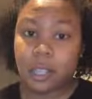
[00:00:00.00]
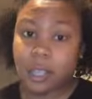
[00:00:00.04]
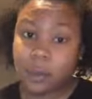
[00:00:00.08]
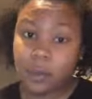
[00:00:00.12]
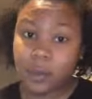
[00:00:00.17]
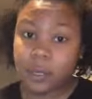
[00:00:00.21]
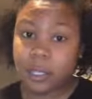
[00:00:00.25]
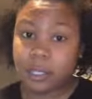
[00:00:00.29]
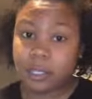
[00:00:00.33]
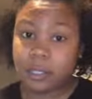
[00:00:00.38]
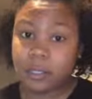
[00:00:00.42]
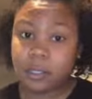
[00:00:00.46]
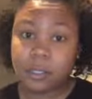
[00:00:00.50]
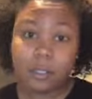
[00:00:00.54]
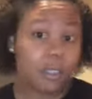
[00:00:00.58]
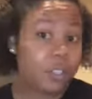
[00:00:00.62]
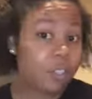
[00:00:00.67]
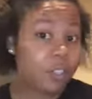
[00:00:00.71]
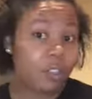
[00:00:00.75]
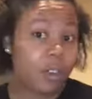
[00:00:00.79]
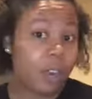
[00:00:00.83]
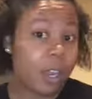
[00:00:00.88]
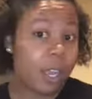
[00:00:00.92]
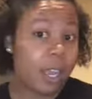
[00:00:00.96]
going
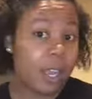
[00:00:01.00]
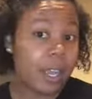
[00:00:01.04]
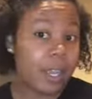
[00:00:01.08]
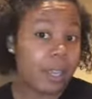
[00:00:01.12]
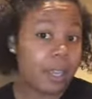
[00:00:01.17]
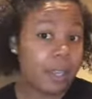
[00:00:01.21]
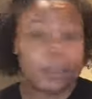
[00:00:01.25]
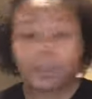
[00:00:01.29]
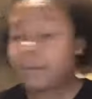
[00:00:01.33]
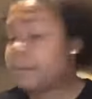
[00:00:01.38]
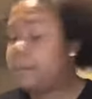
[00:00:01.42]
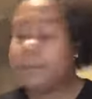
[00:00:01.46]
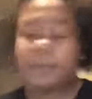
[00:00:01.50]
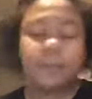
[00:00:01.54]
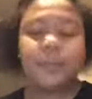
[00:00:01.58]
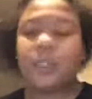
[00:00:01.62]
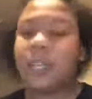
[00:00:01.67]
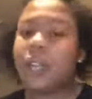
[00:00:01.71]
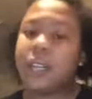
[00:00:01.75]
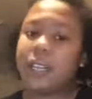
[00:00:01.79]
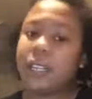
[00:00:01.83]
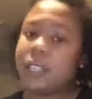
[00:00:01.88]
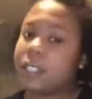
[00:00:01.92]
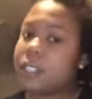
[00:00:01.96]
to dry
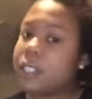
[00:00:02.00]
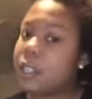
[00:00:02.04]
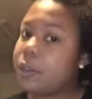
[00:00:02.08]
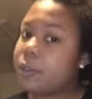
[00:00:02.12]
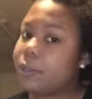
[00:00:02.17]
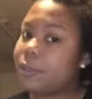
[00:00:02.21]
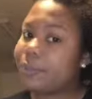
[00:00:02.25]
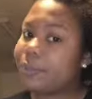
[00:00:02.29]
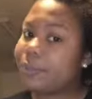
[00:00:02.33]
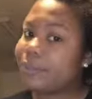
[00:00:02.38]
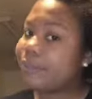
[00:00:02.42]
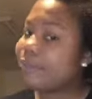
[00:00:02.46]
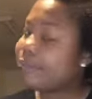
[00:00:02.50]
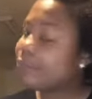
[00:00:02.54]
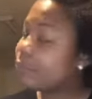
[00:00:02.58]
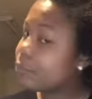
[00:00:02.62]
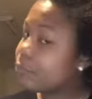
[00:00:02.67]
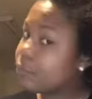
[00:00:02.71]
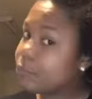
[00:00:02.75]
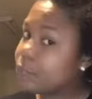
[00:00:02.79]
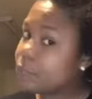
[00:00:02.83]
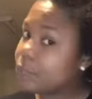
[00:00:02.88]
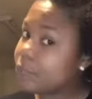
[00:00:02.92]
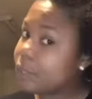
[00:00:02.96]
on its own.
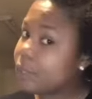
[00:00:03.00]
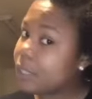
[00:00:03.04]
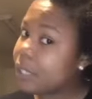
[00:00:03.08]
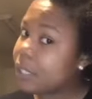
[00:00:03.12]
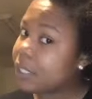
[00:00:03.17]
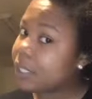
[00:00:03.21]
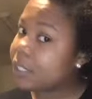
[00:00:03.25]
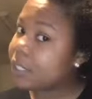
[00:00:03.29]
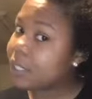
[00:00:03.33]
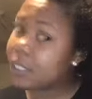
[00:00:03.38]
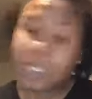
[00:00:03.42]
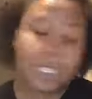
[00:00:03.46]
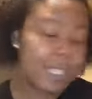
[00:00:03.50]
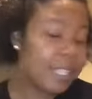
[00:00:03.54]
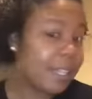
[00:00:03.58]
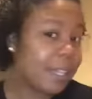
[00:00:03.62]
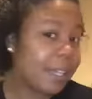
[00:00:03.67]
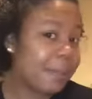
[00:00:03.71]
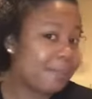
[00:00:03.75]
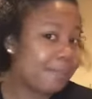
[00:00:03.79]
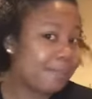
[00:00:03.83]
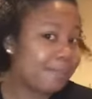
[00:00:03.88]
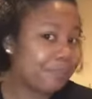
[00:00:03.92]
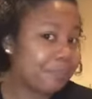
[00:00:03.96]
You guys can see that?